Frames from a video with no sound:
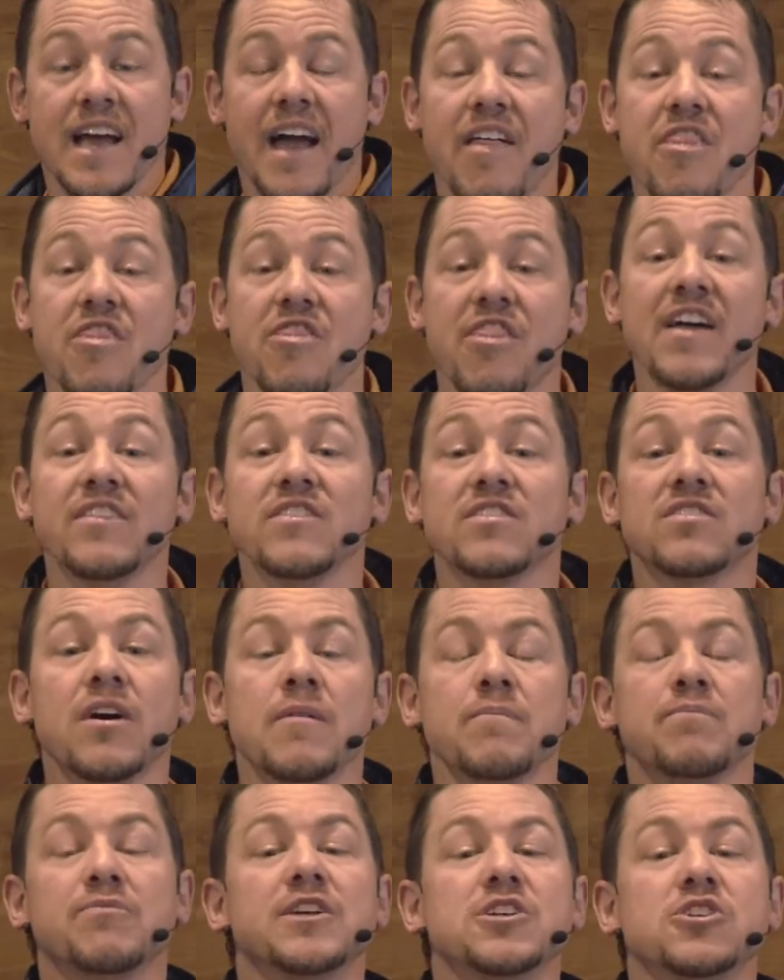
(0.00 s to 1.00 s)
And then
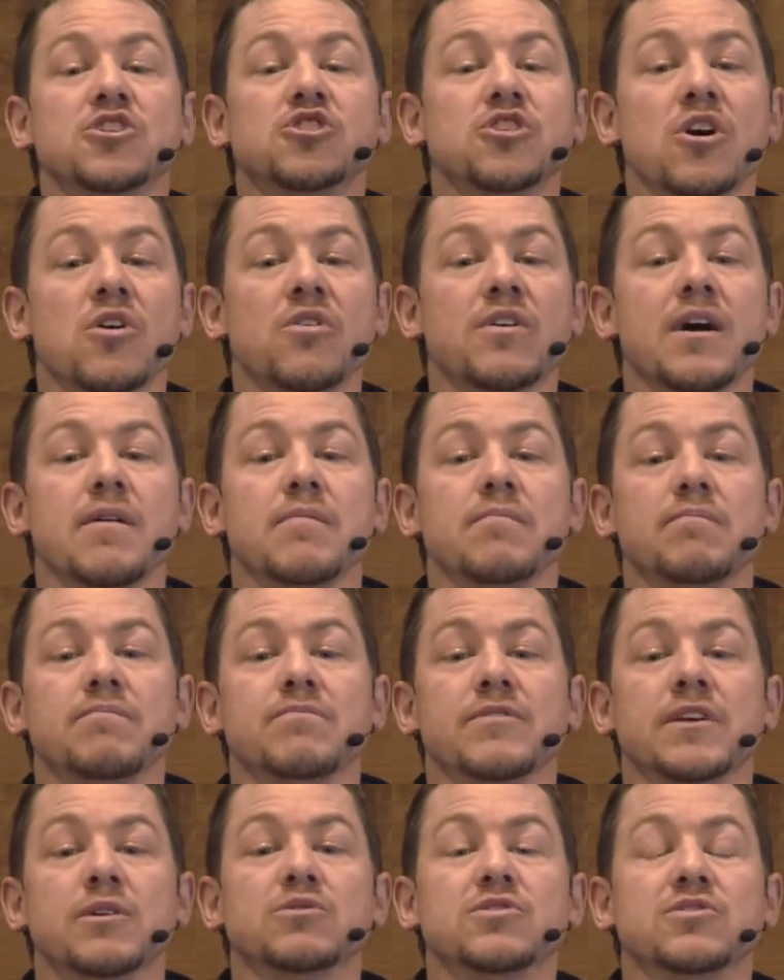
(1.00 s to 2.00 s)
something showed up
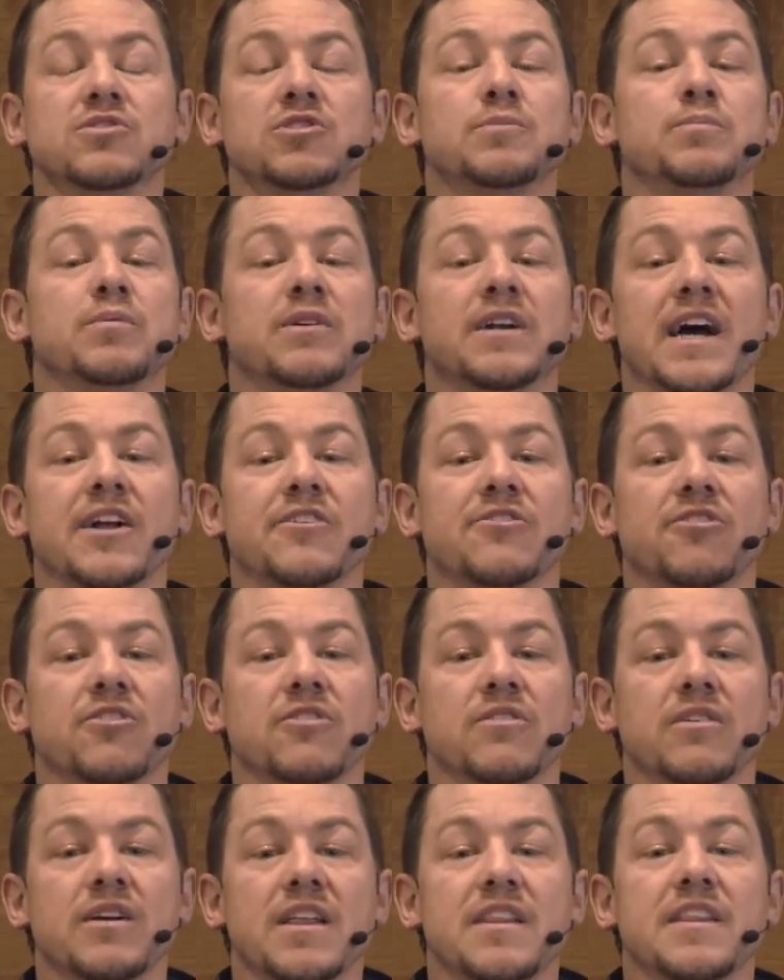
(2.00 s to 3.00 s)
that was
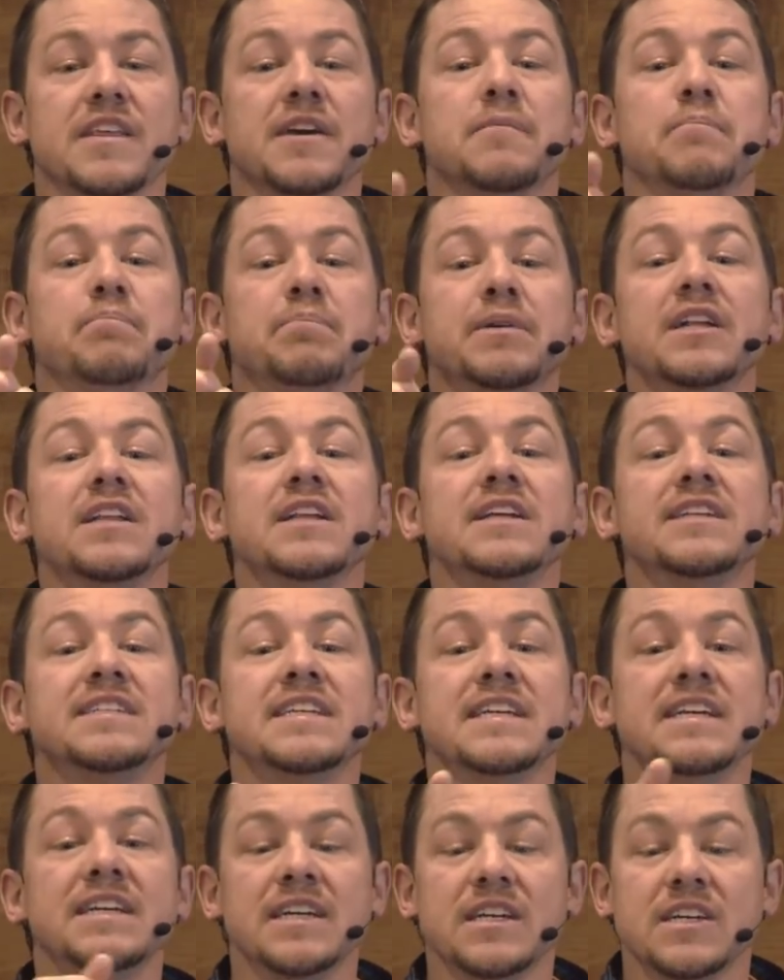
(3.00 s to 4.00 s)
supernatural. The
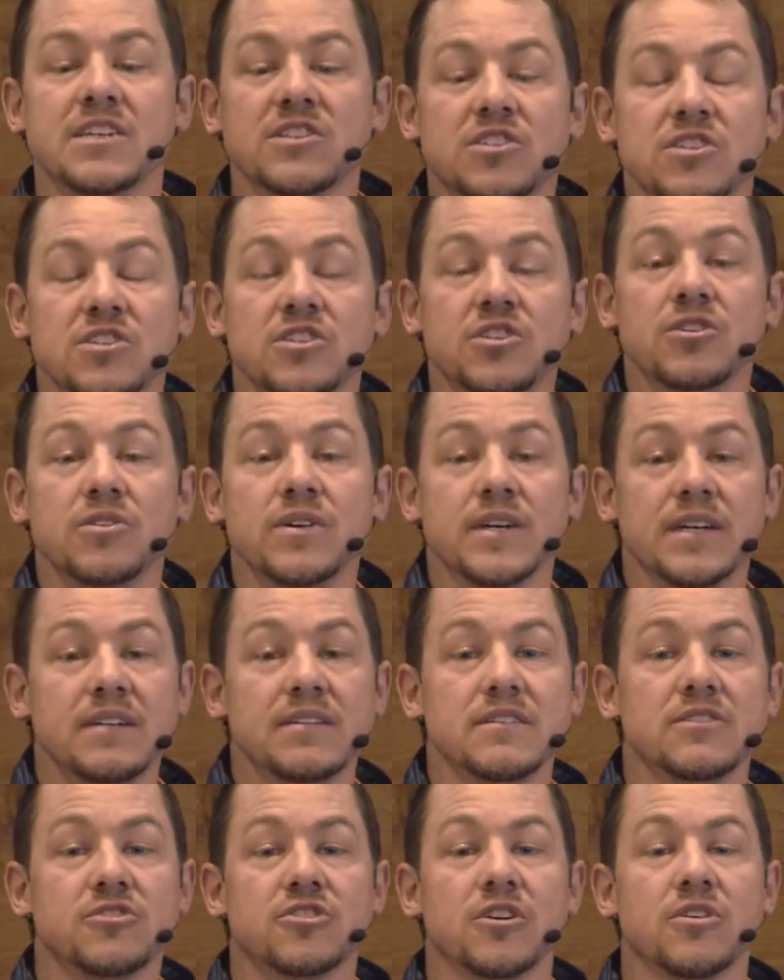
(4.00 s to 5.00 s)
ability to do it
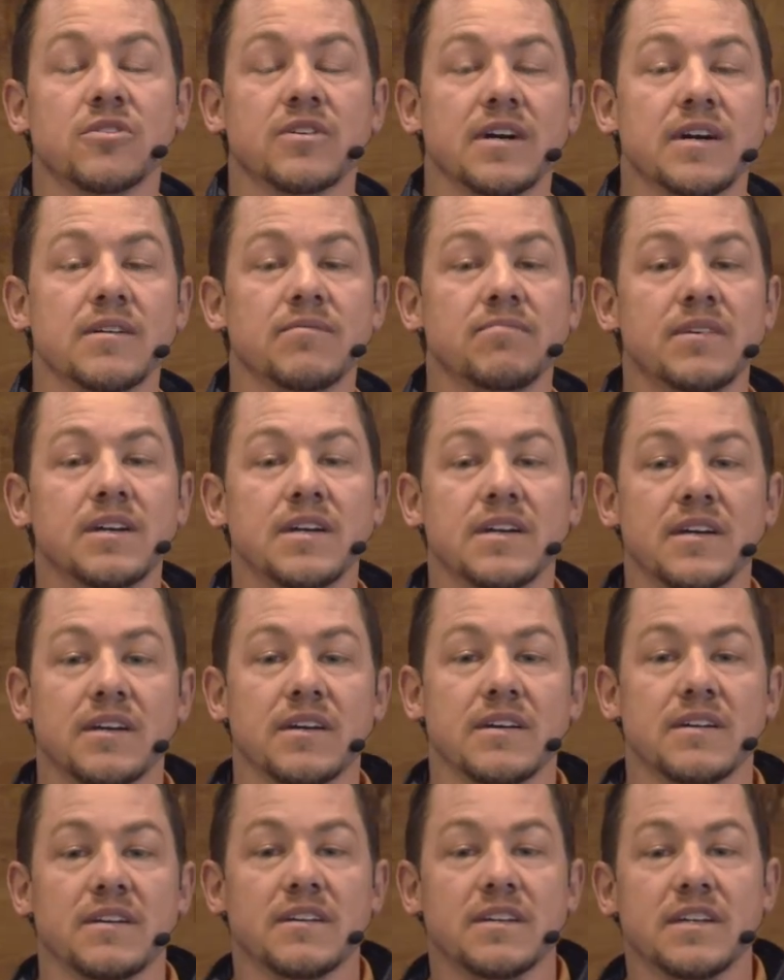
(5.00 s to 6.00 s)
showed up.
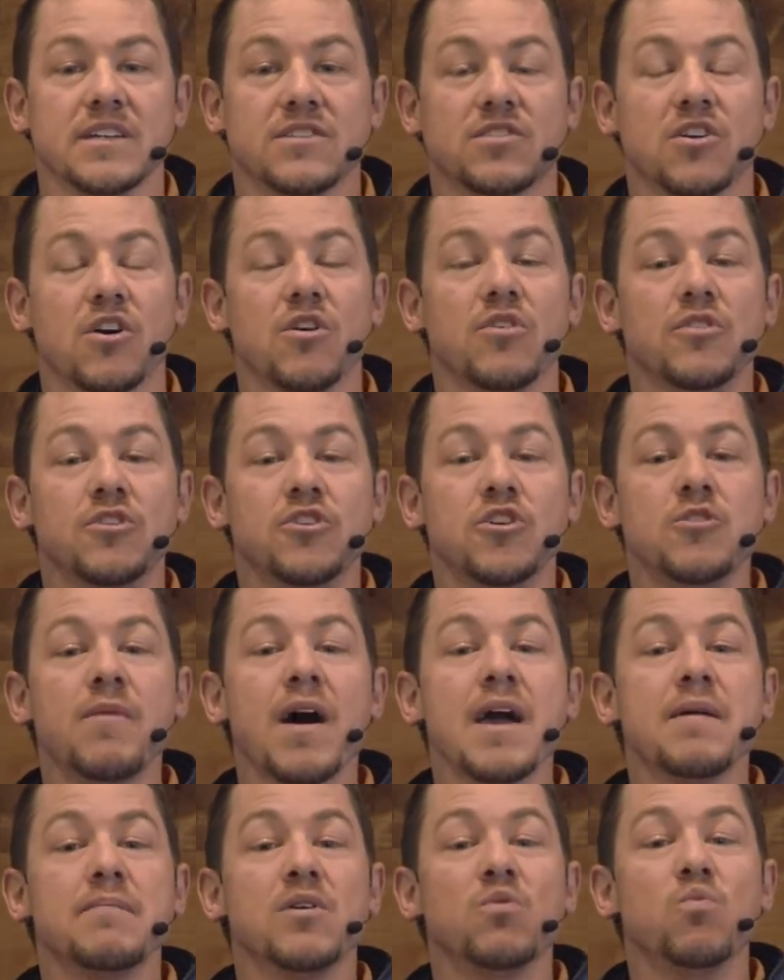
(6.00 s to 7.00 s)
And so you
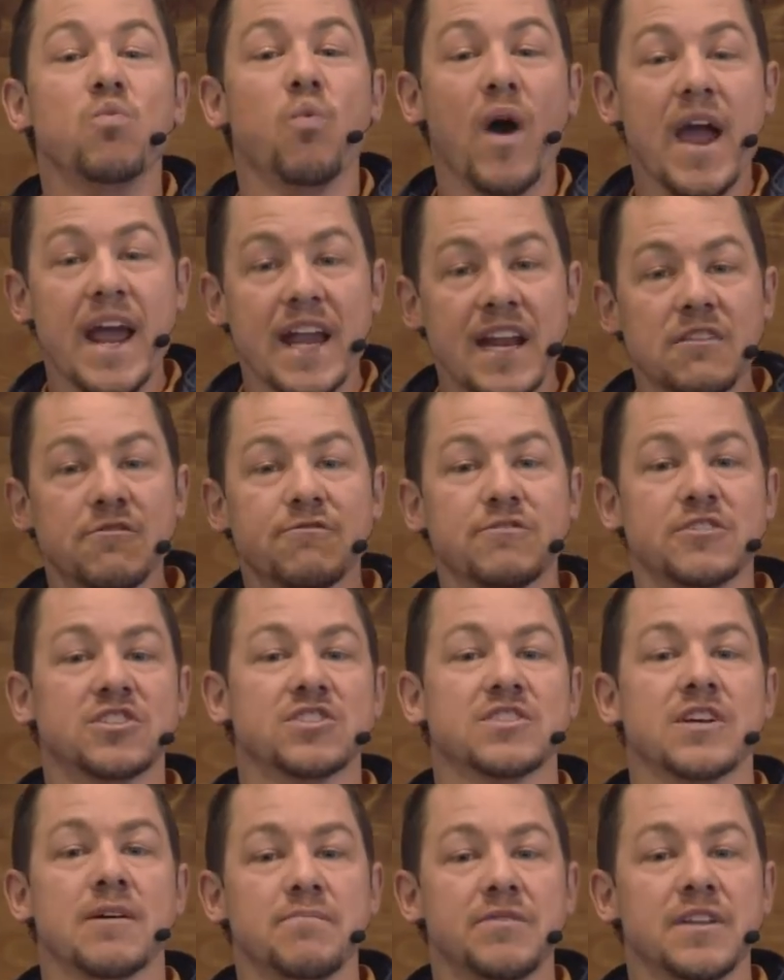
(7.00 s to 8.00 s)
might be waiting for
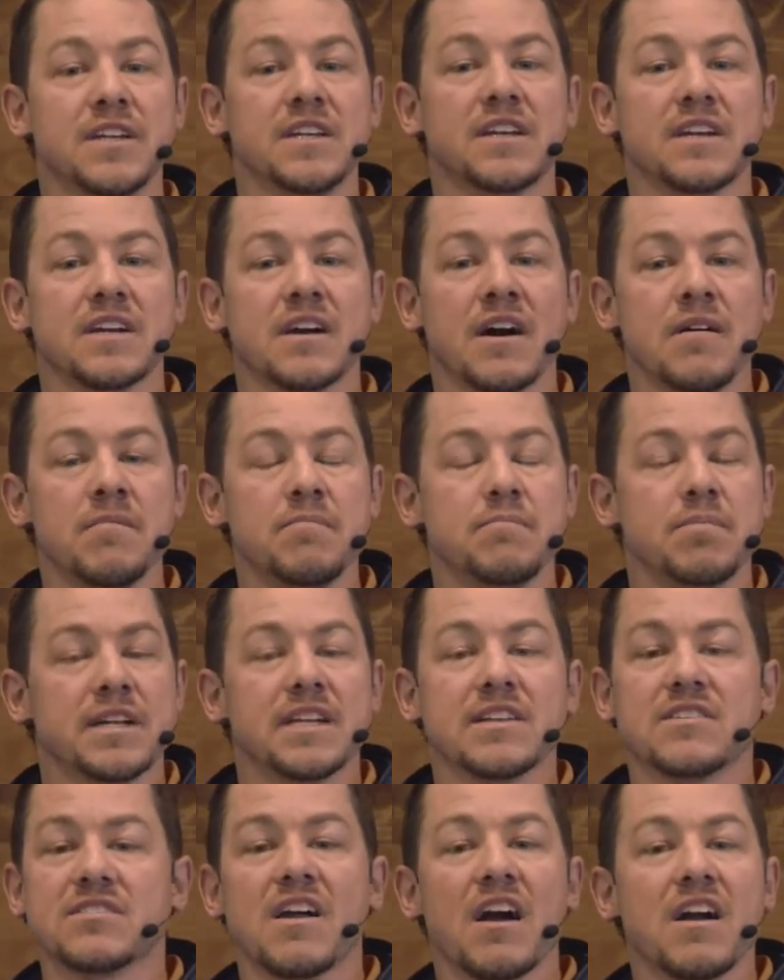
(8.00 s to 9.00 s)
something to come, but
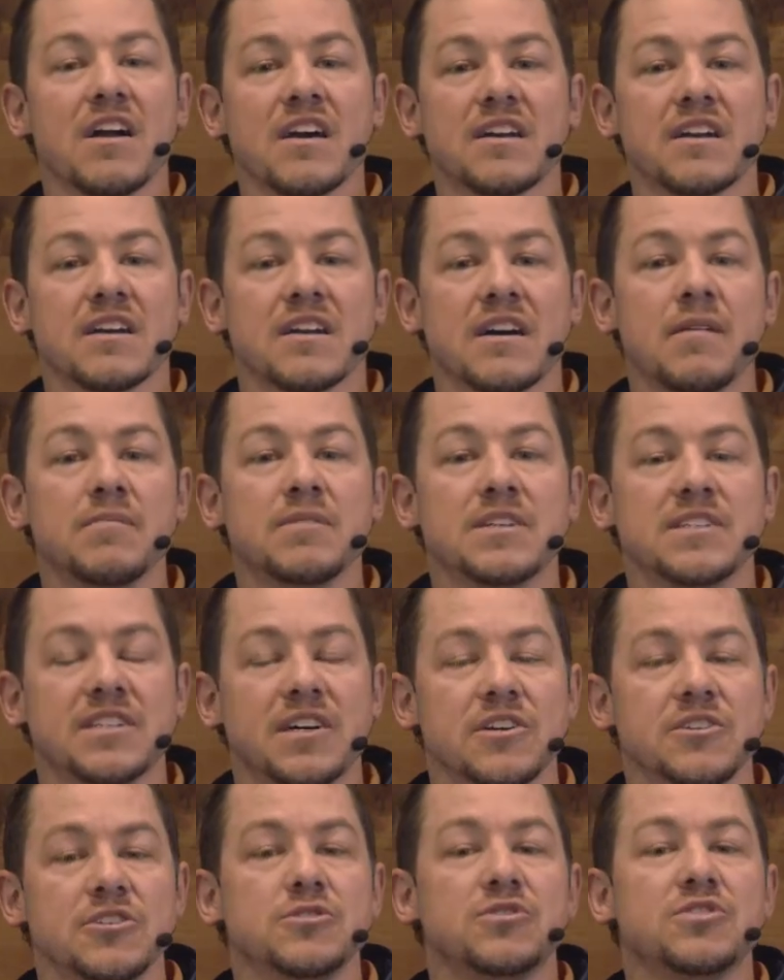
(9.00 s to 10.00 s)
it's not going to come
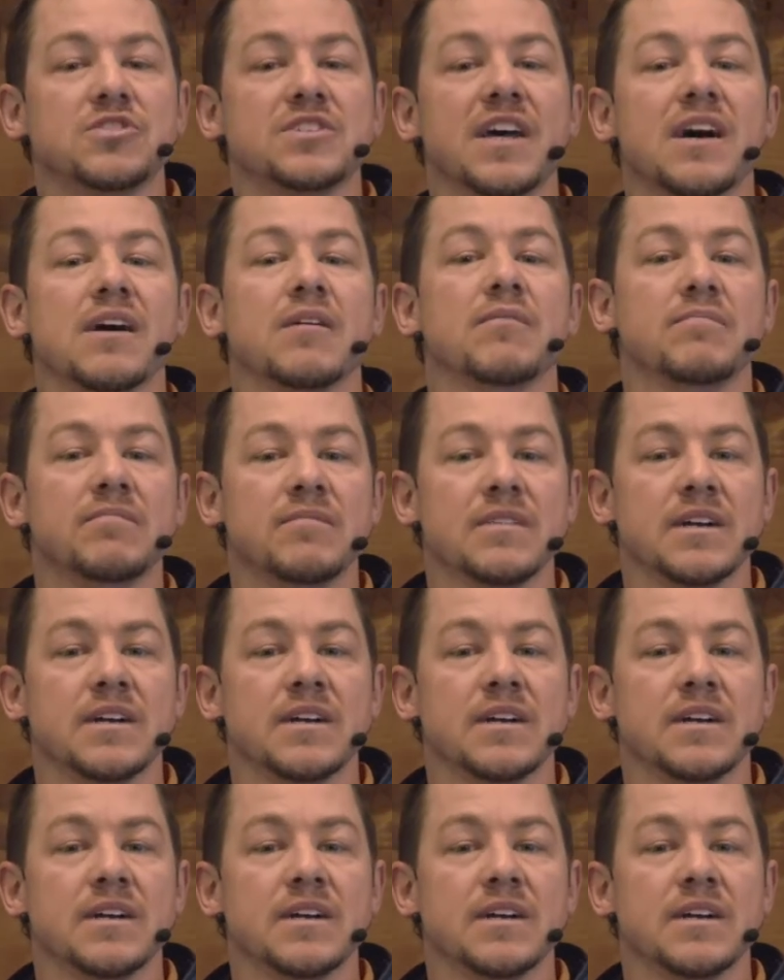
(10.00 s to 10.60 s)
until you step,